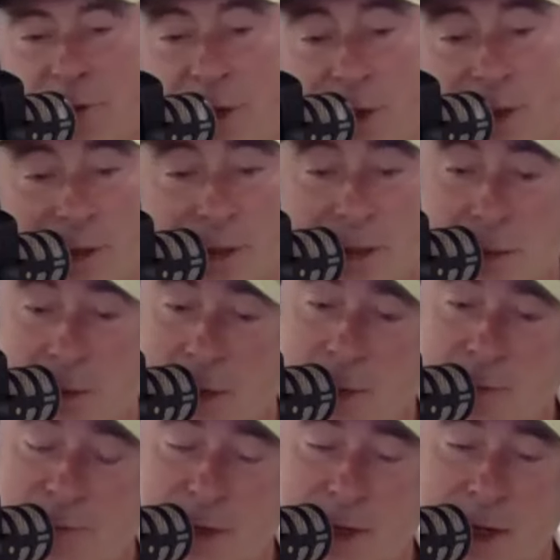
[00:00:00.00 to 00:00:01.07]
you know, finishes. So
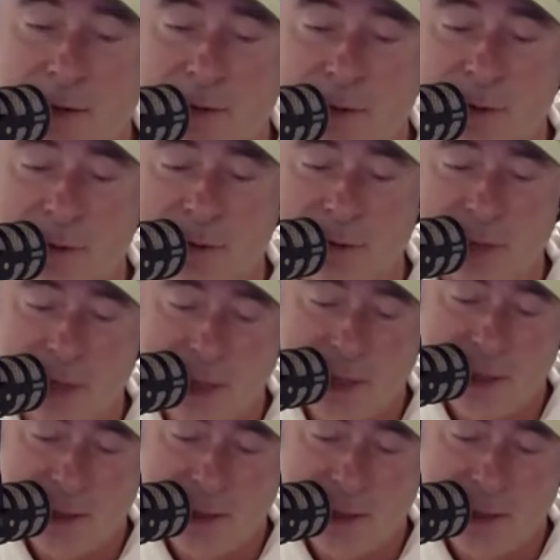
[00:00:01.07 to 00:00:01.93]
hopefully on